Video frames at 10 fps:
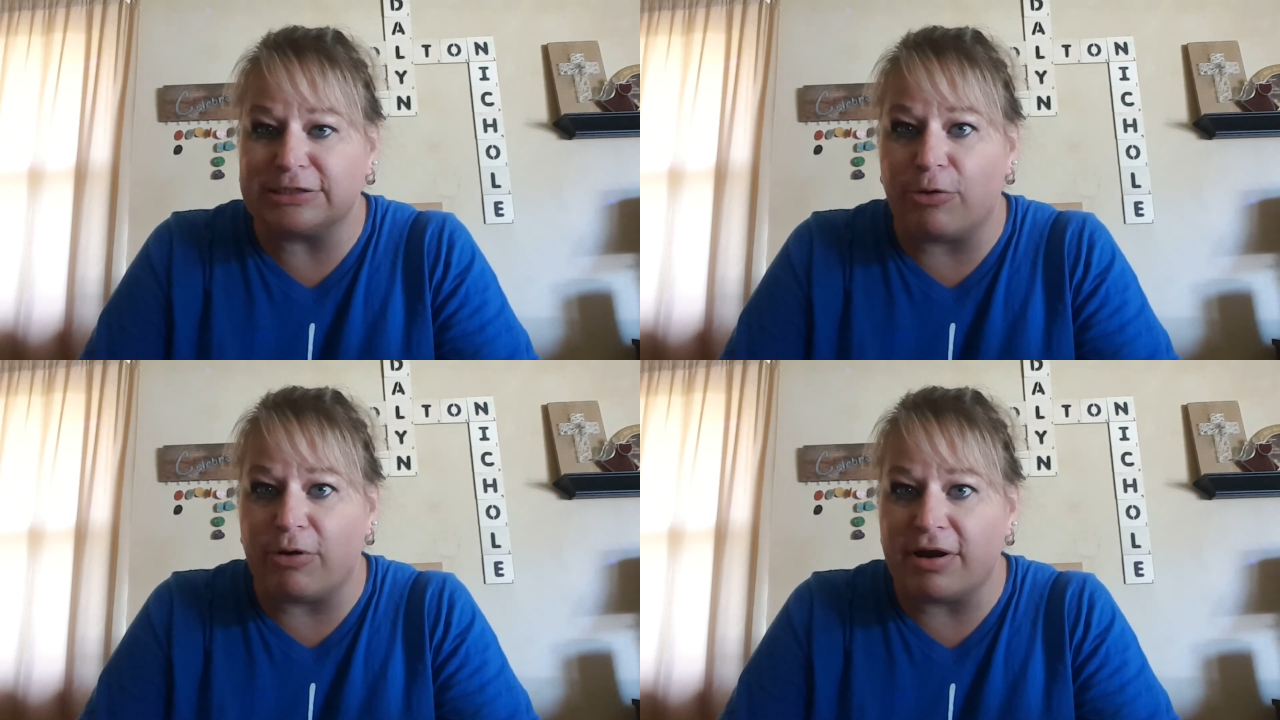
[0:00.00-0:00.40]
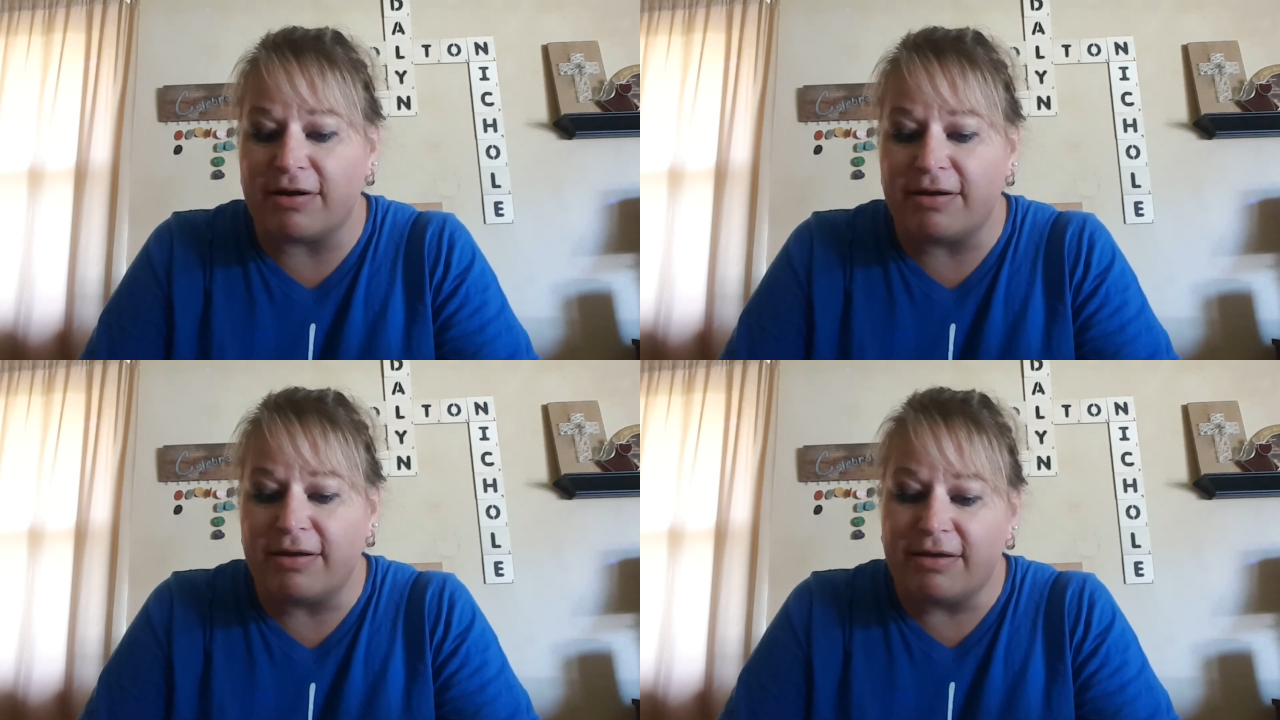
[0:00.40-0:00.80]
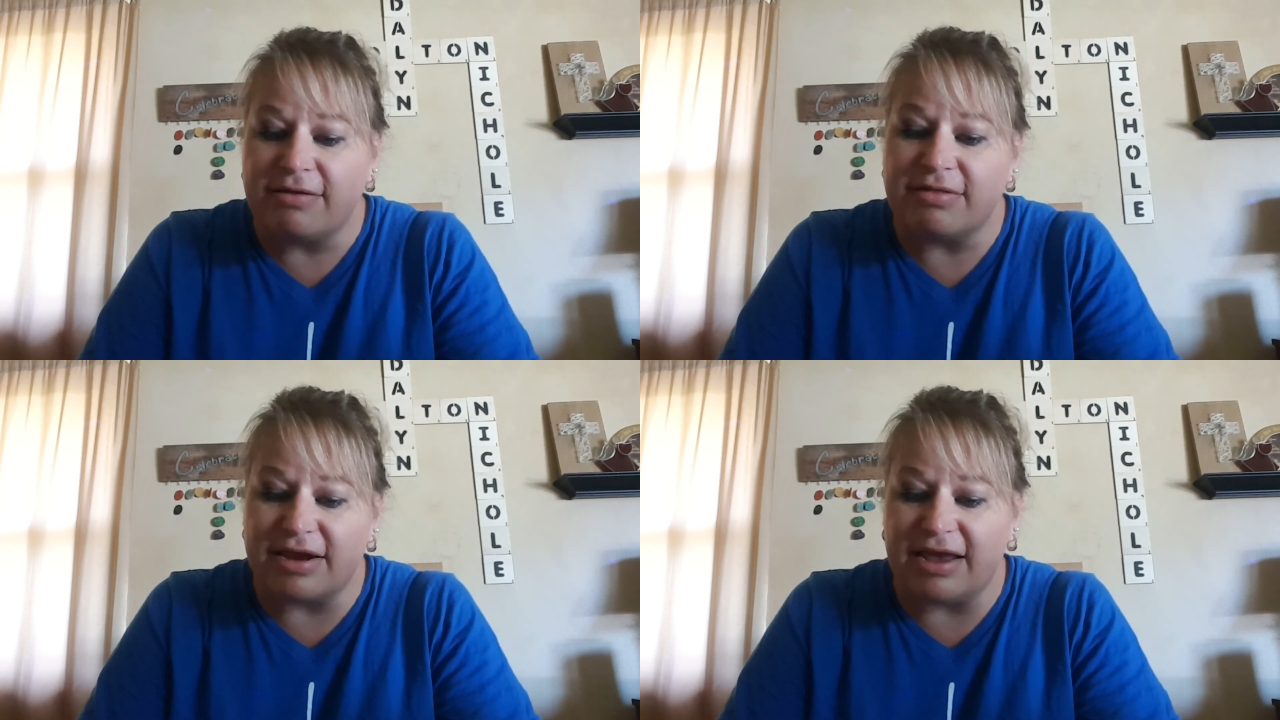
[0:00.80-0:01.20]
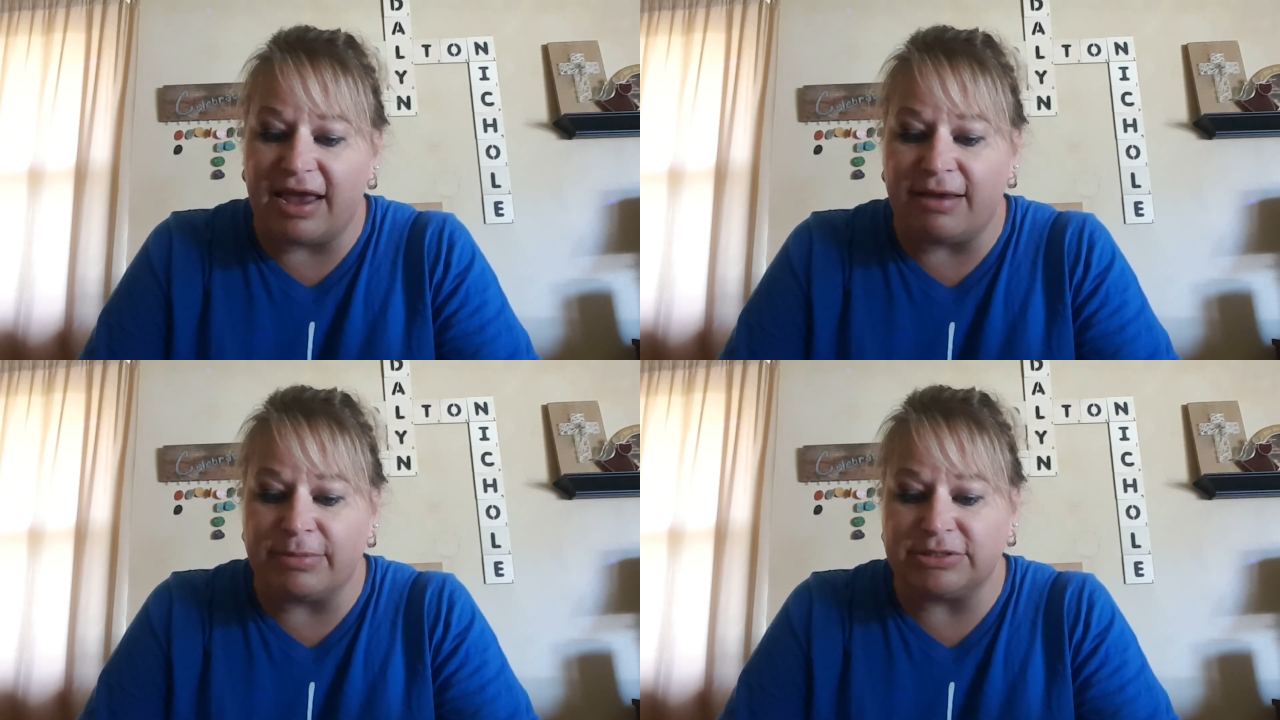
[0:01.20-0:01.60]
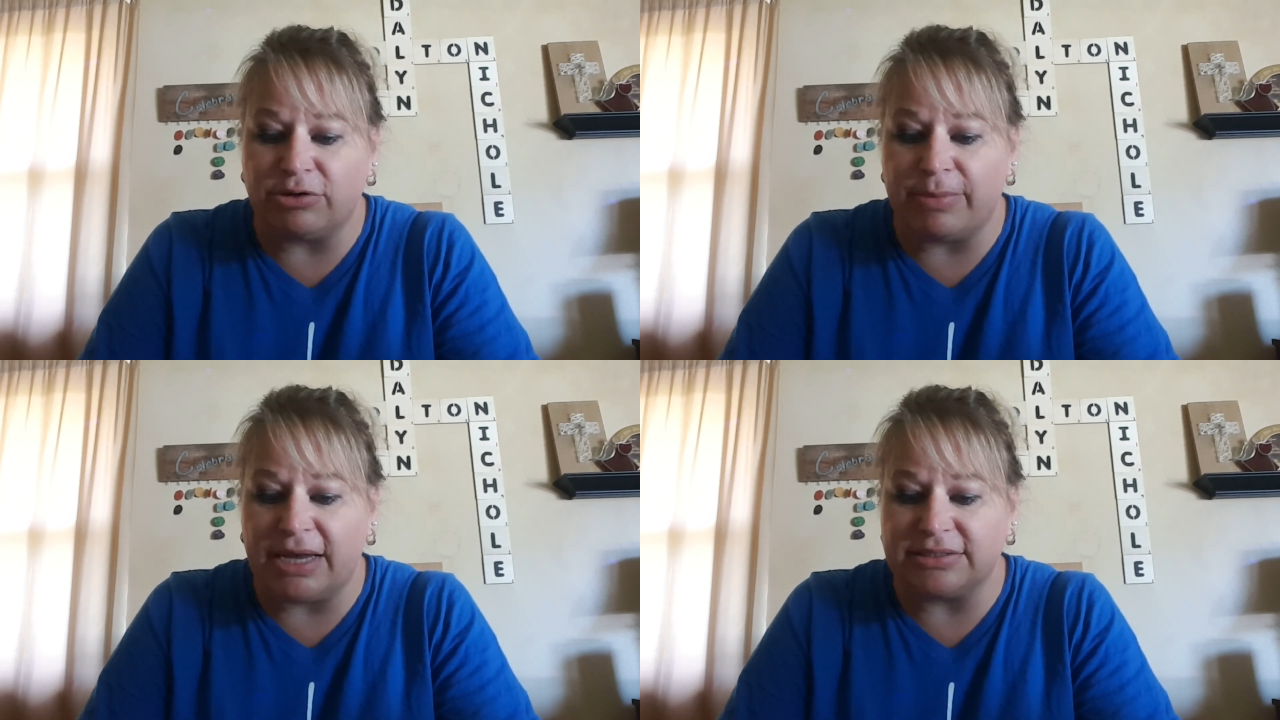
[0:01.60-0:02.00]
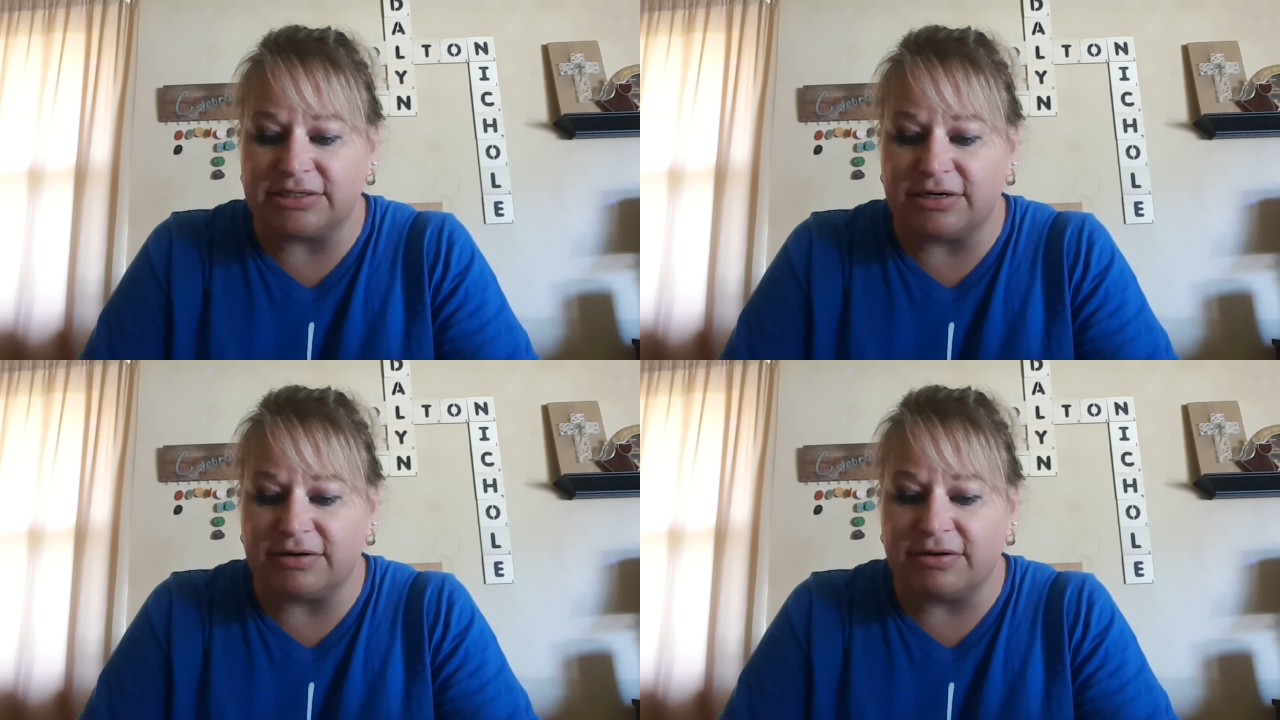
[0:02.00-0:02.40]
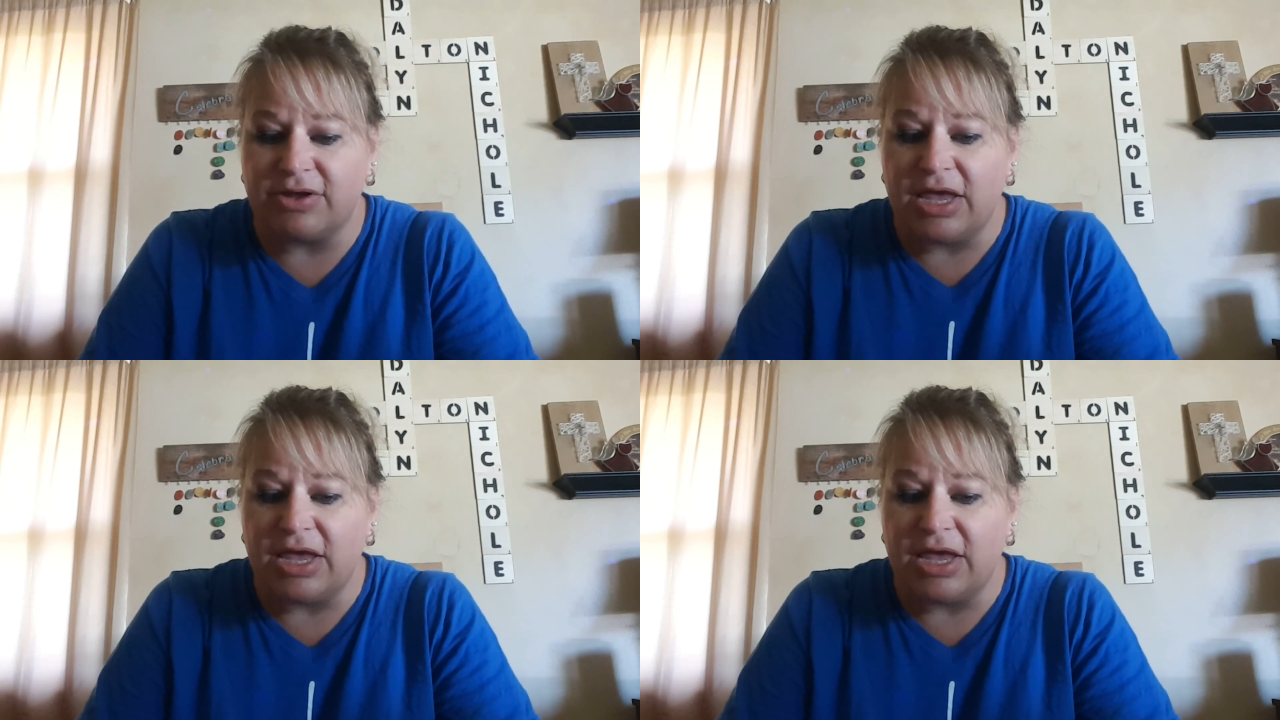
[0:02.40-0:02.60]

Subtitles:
score, then a game is your master.